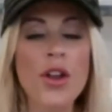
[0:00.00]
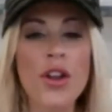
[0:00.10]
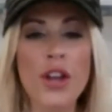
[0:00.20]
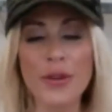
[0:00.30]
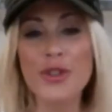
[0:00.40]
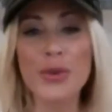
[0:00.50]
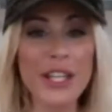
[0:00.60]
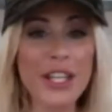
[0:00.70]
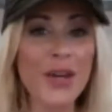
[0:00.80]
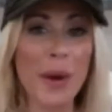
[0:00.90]
No,
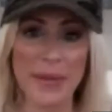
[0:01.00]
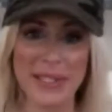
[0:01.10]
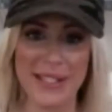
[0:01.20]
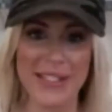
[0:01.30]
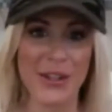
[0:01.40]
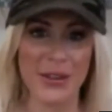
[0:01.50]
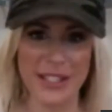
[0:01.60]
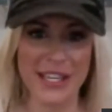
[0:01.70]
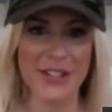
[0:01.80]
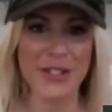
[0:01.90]
Drink You Up is the single
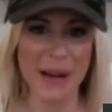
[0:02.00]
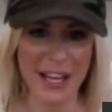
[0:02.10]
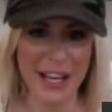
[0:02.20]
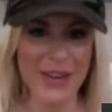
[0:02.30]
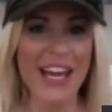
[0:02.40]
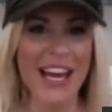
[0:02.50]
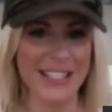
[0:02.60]
that's out to radio, yes.